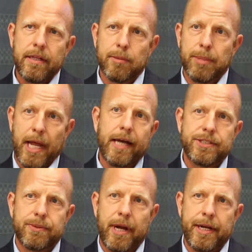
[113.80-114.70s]
the
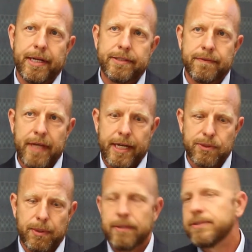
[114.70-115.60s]
blast radius in
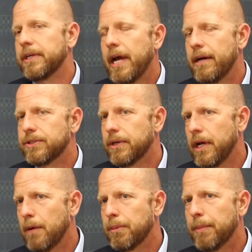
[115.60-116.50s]
case one of those accounts are
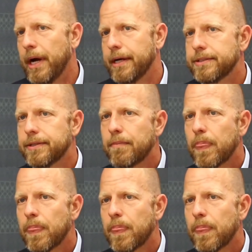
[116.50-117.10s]
compromised.